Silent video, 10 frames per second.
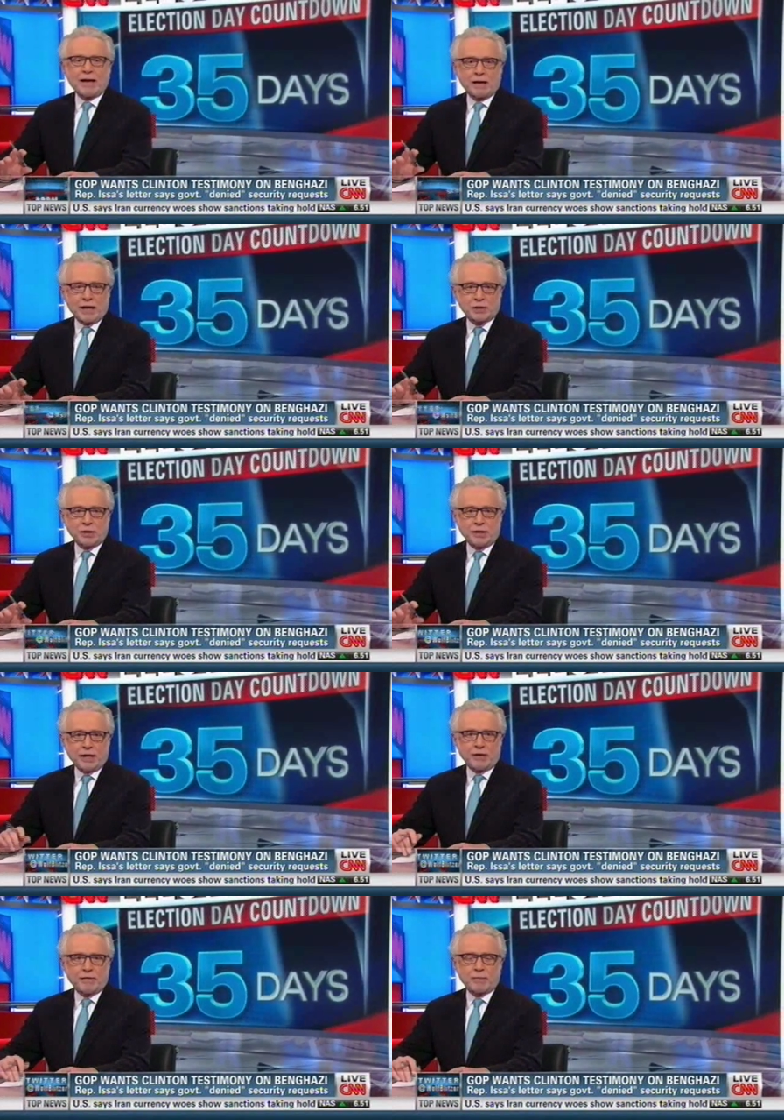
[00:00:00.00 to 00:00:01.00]
and Election
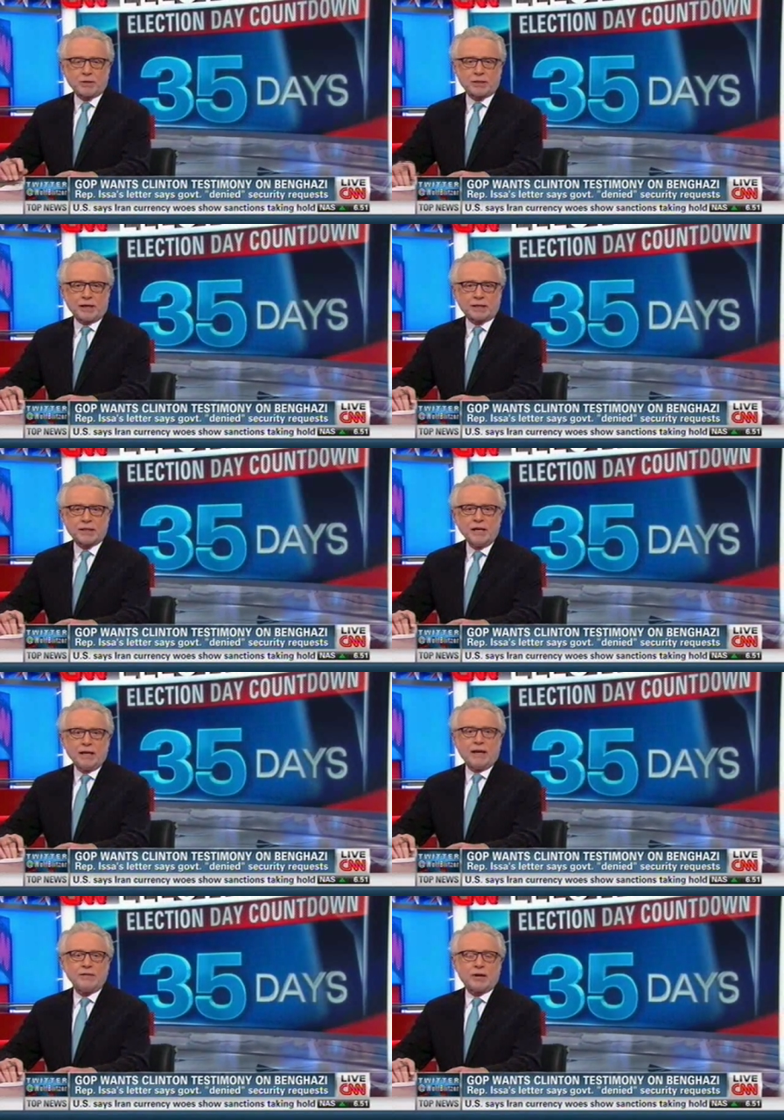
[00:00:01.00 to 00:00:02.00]
Day, November 6th.
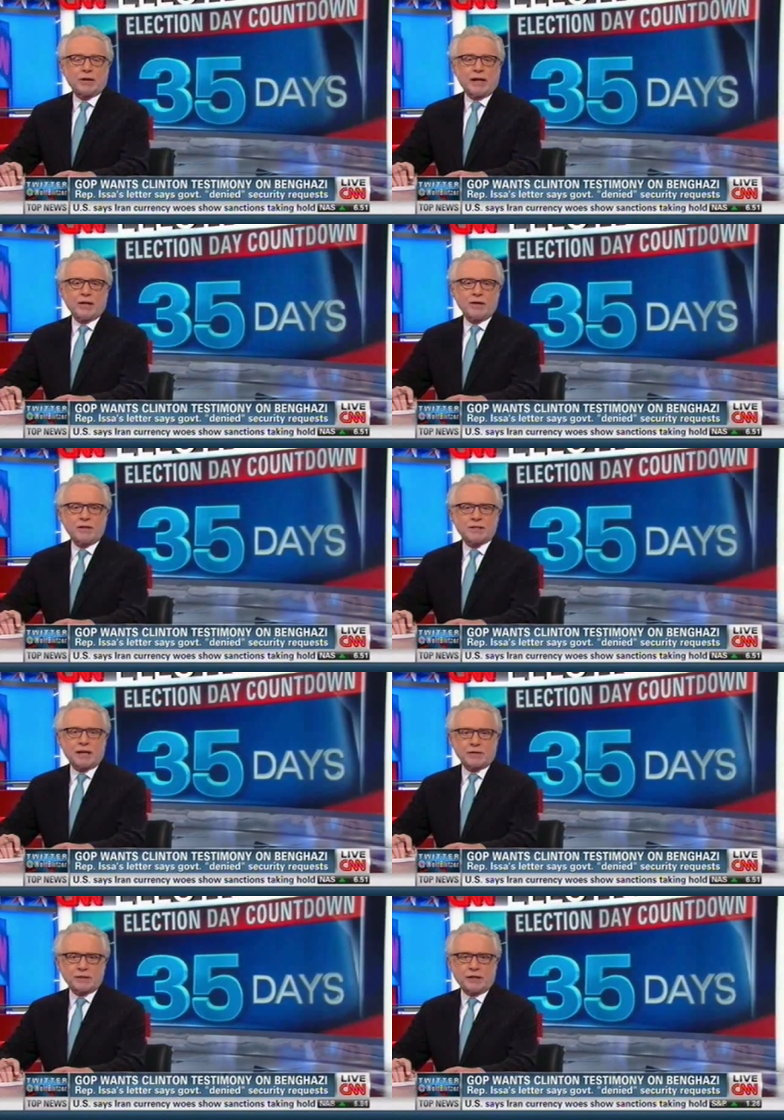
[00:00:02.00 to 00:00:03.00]
In their letter to the
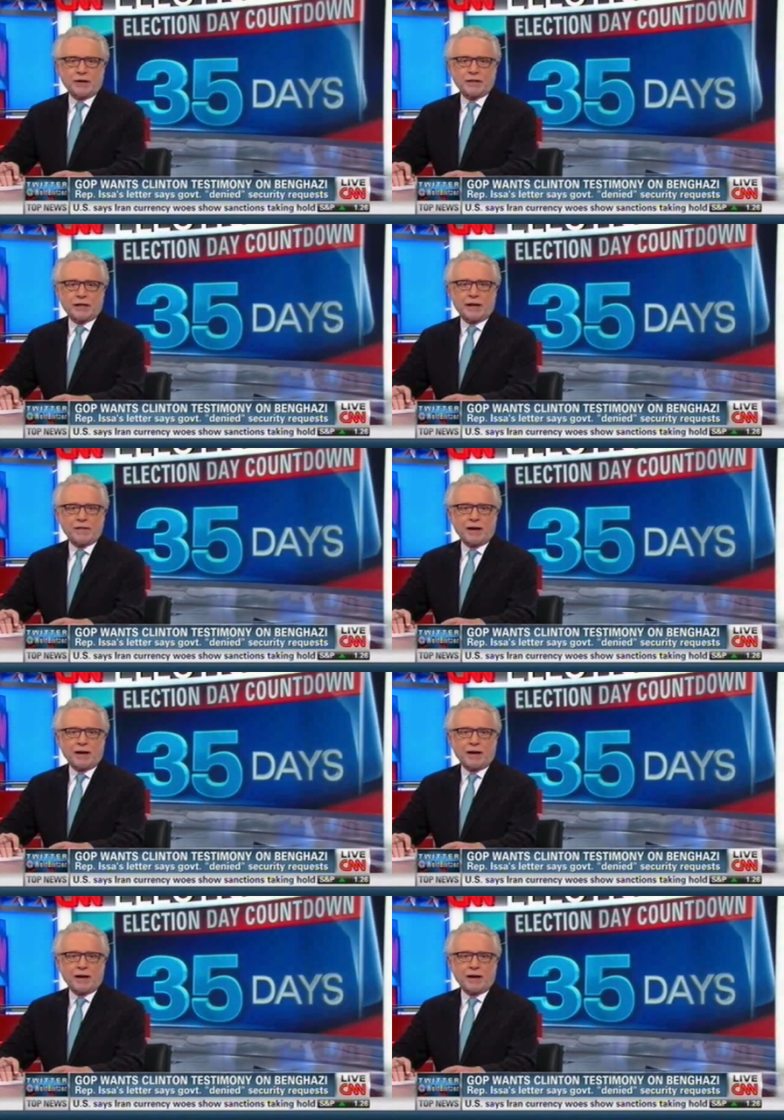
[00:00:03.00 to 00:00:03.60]
Secretary today,